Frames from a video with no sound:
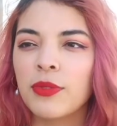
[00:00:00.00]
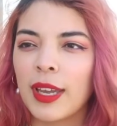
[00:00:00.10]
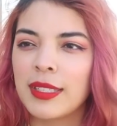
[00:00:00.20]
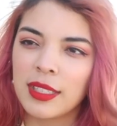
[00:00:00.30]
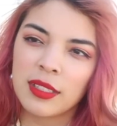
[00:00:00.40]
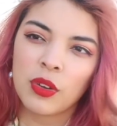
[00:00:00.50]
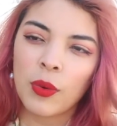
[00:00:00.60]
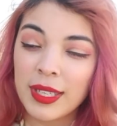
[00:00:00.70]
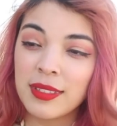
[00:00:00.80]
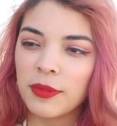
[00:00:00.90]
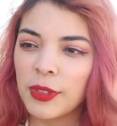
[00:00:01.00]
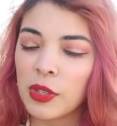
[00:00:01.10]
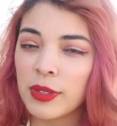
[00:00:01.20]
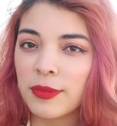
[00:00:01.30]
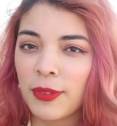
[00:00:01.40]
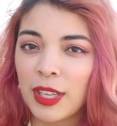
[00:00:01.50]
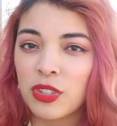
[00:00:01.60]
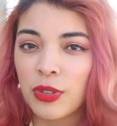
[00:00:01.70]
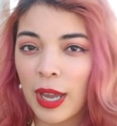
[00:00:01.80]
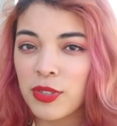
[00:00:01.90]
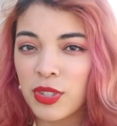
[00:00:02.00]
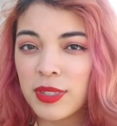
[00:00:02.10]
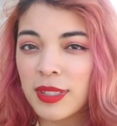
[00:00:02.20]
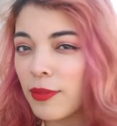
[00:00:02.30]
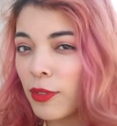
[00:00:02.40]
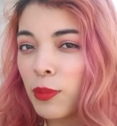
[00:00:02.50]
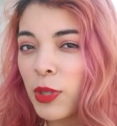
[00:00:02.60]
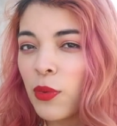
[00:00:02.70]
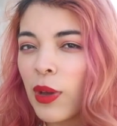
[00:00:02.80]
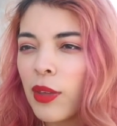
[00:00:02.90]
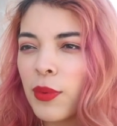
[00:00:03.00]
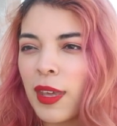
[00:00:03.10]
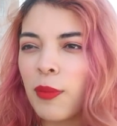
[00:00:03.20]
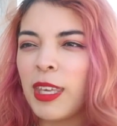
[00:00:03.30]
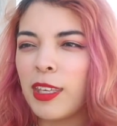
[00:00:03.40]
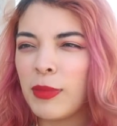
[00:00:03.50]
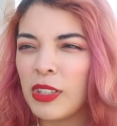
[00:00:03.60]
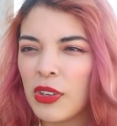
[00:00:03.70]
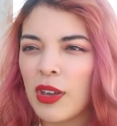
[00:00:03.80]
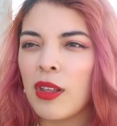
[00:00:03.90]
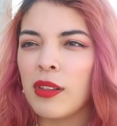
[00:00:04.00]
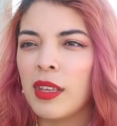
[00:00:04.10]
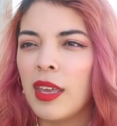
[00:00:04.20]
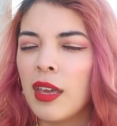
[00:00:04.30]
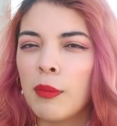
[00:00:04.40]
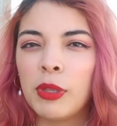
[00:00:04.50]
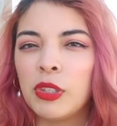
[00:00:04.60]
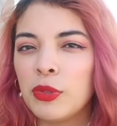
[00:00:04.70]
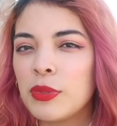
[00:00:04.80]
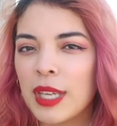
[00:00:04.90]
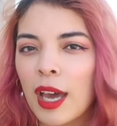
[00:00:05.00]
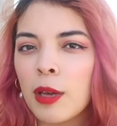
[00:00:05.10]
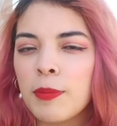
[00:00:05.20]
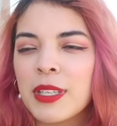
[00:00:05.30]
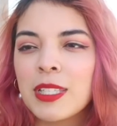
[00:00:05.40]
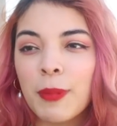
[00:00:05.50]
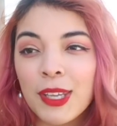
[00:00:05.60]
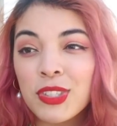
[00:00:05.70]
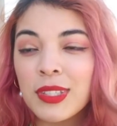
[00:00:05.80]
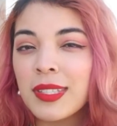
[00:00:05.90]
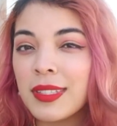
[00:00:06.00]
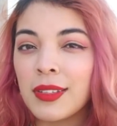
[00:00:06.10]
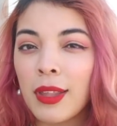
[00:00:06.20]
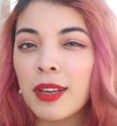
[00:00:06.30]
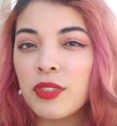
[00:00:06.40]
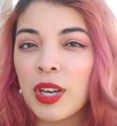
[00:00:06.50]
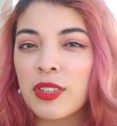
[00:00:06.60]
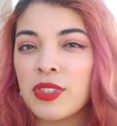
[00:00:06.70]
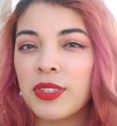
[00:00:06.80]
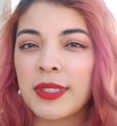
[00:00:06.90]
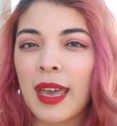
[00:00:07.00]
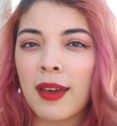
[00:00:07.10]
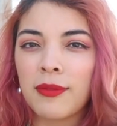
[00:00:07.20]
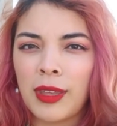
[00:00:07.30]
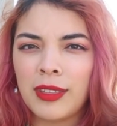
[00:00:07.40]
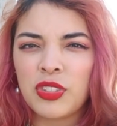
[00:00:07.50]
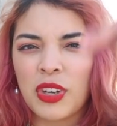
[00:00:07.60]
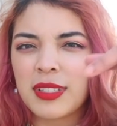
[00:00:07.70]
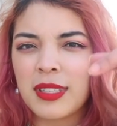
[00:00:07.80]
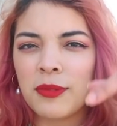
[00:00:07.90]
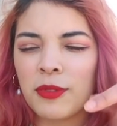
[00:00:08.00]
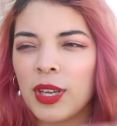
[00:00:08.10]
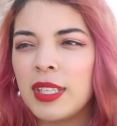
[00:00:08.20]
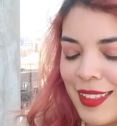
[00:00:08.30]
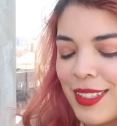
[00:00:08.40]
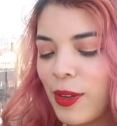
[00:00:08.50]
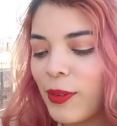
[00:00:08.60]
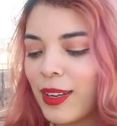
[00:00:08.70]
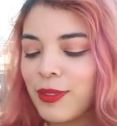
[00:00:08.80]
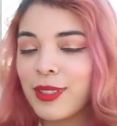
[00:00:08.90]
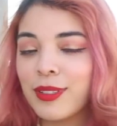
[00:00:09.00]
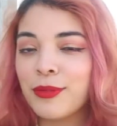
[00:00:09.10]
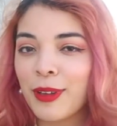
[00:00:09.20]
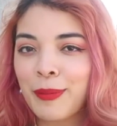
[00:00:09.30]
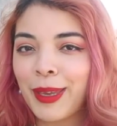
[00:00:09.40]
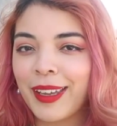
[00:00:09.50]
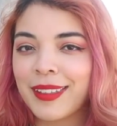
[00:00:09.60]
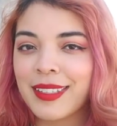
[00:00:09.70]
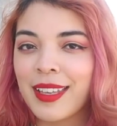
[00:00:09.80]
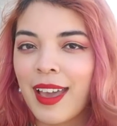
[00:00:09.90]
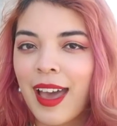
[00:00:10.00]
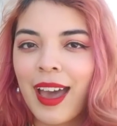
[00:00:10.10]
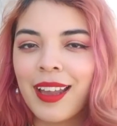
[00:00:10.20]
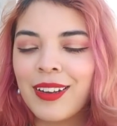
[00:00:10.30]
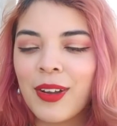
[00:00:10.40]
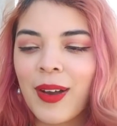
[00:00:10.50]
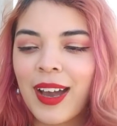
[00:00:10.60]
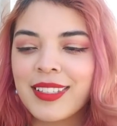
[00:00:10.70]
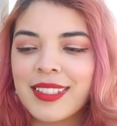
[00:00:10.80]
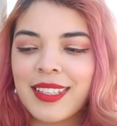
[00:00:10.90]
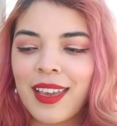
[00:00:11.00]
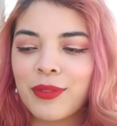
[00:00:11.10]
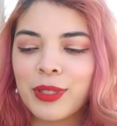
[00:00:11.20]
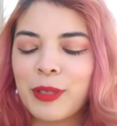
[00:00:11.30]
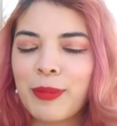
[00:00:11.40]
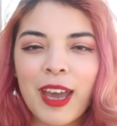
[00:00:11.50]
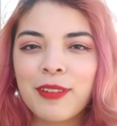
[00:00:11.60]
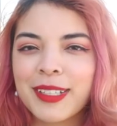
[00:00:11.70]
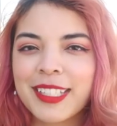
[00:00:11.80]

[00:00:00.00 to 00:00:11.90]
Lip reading: find it quite difficult to find trousers that fit me well without making me look all ballooned up, especially since a lot of trousers have like darts at the front. And so whenever I do find pants, I don't know, I just get really proud of